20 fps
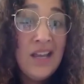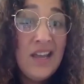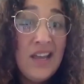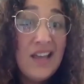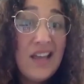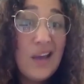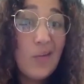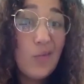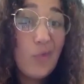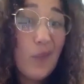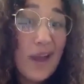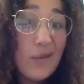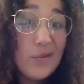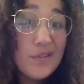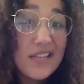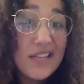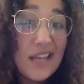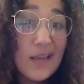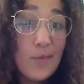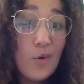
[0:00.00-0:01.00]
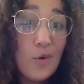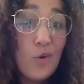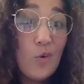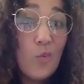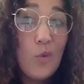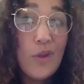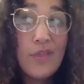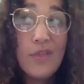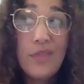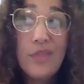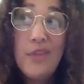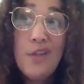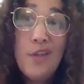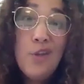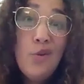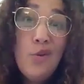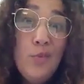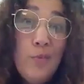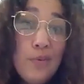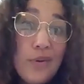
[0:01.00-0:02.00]
a roundtable with the
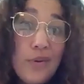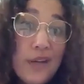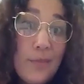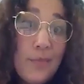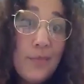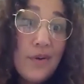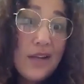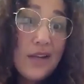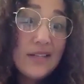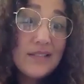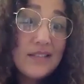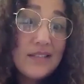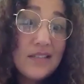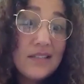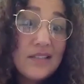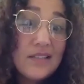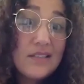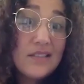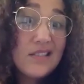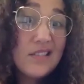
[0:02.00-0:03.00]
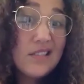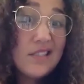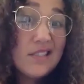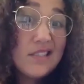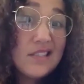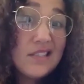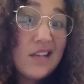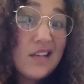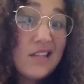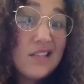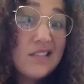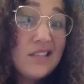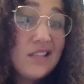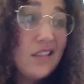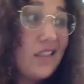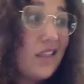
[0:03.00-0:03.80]
new pre-apprentices to discuss